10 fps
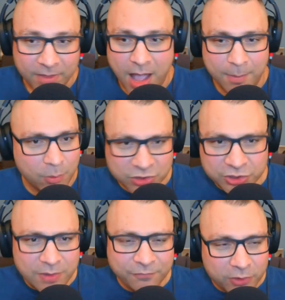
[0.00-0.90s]
Um, and we're
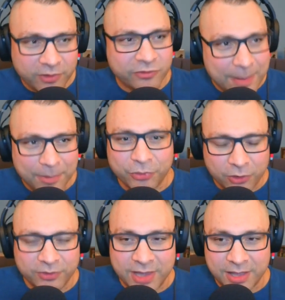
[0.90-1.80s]
shooting for December
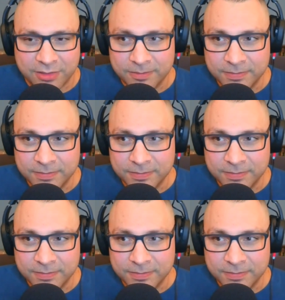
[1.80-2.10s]
13th.